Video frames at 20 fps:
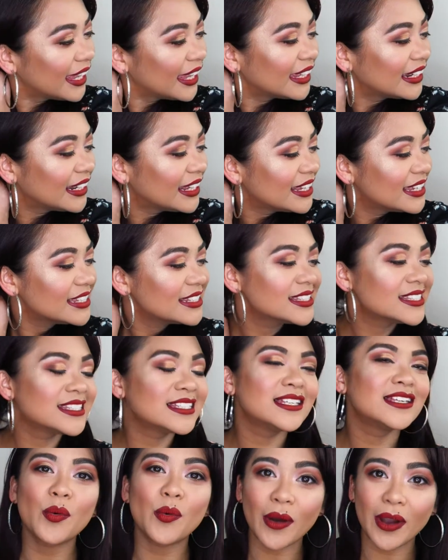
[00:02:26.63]
It is
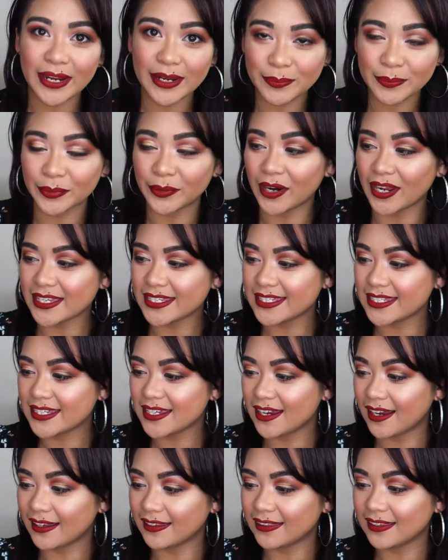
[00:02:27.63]
quite
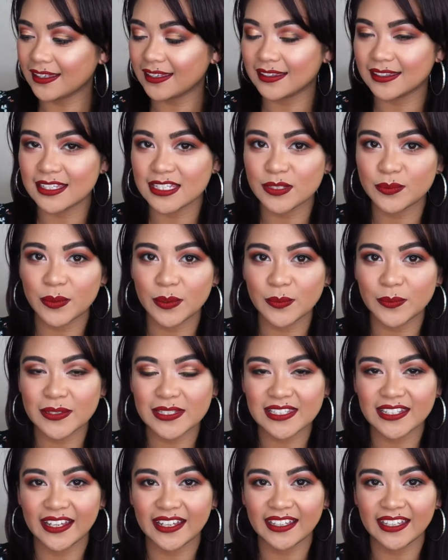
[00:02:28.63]
pricey. I think this one
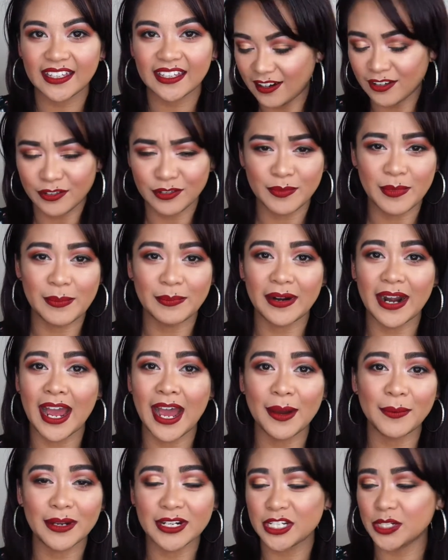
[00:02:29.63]
was like, I don't remember
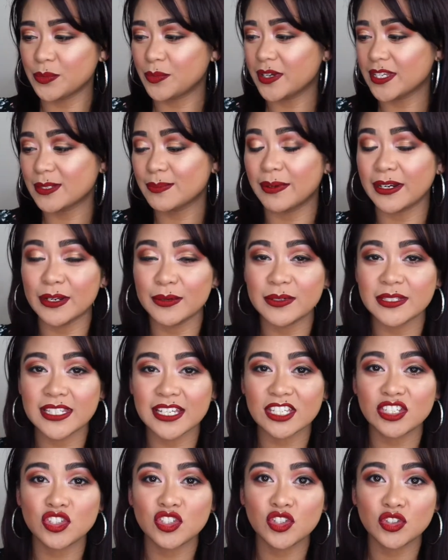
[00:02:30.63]
how much it was, but it was
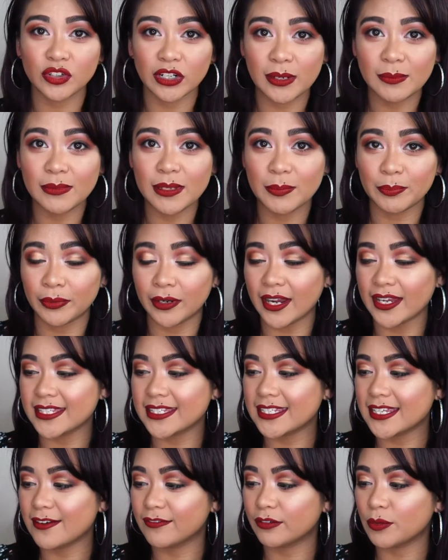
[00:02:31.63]
extremely
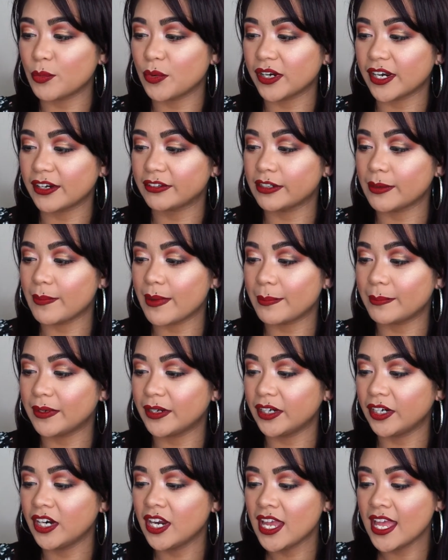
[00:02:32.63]
pricey from what I
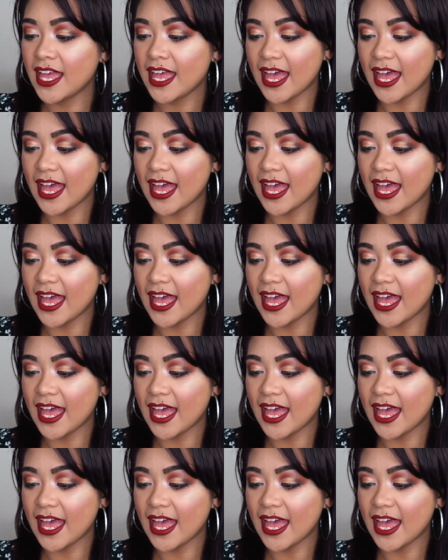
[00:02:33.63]
remember.